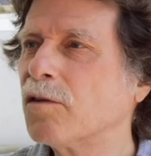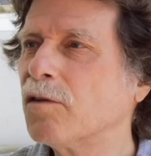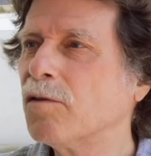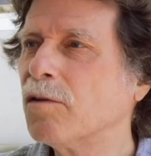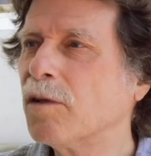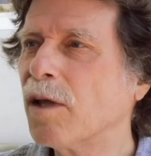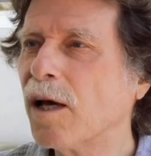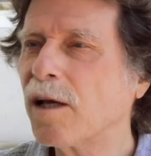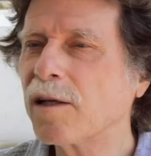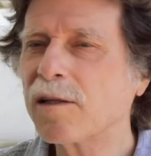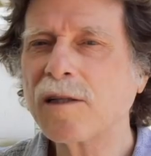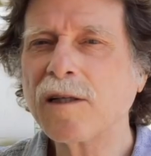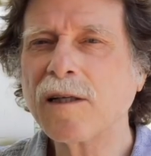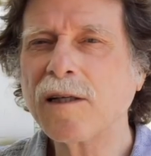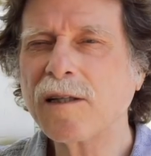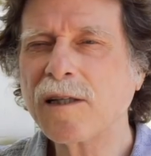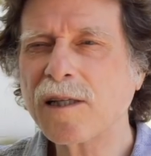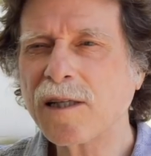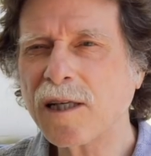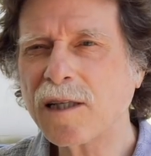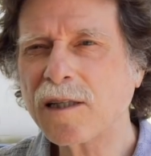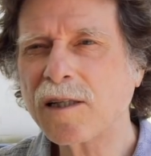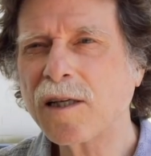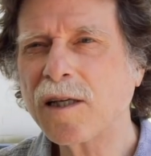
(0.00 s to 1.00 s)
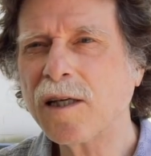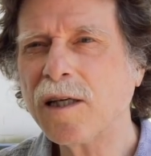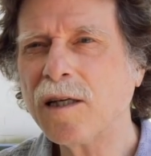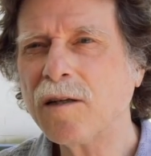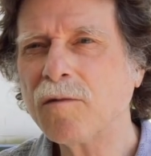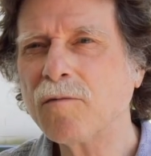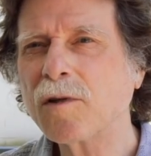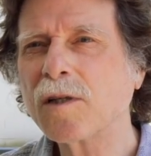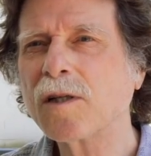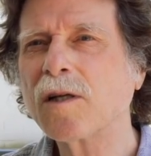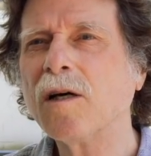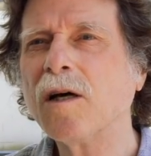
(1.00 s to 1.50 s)

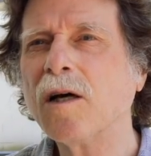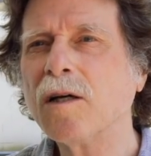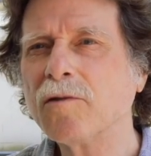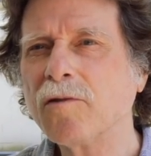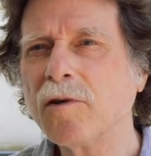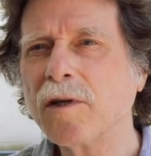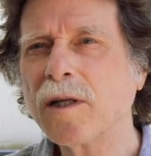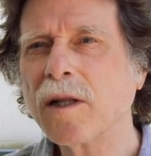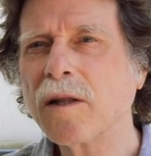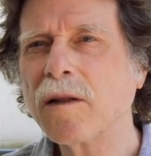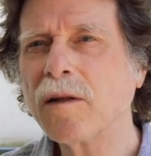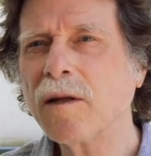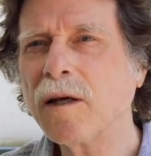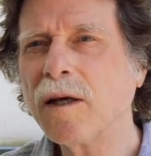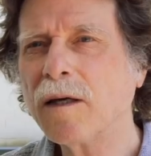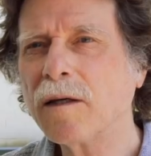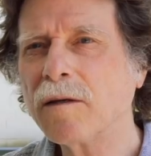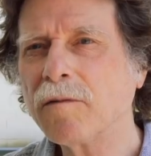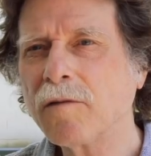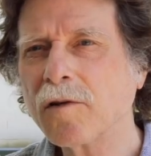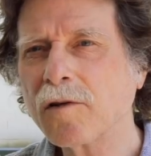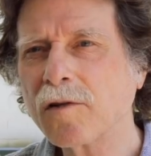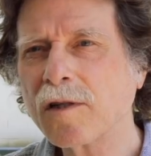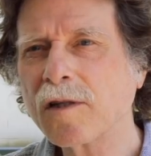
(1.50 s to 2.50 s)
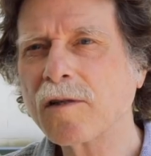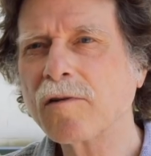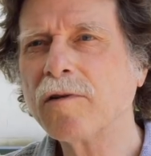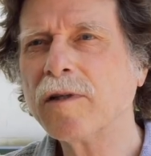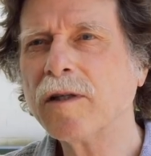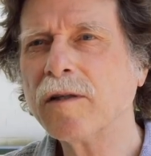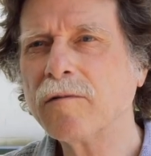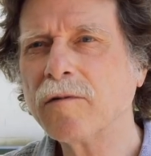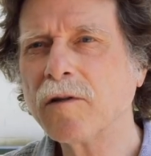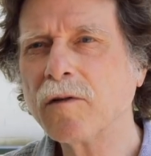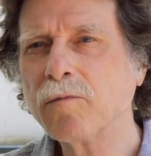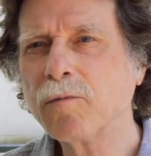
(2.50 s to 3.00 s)
2016 was the 100th
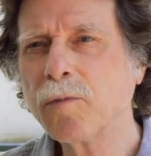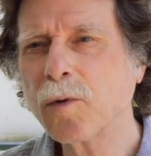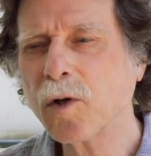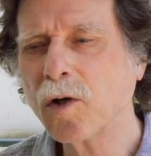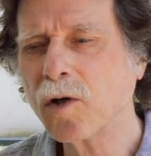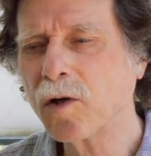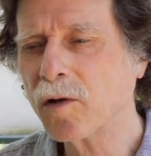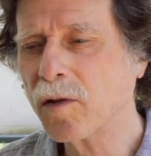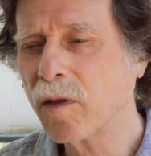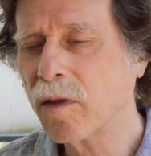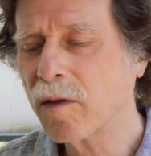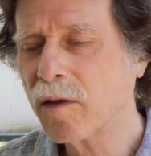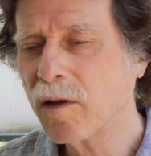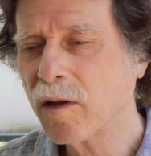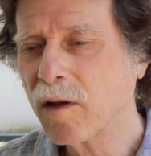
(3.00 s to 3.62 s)
anniversary of her birth.